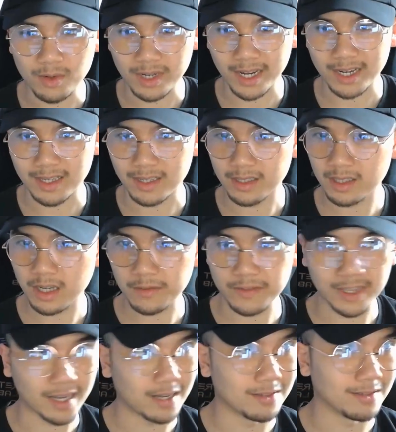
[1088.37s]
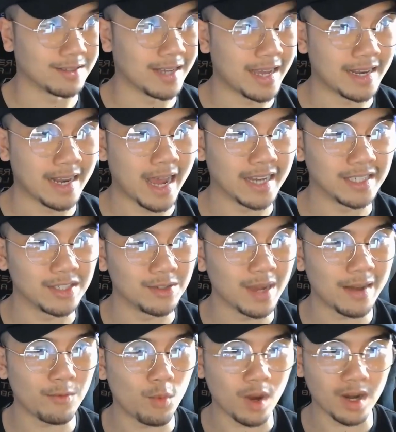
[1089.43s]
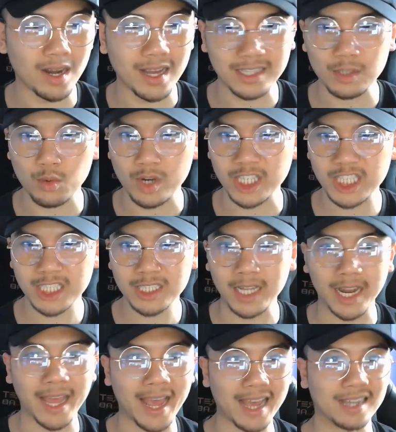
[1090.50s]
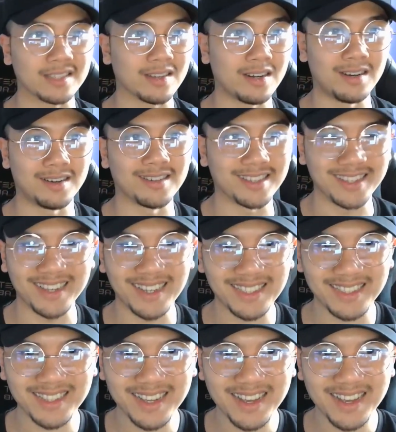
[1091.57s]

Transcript: kind of top of the hour, and I do have one last question that I ask all the guests.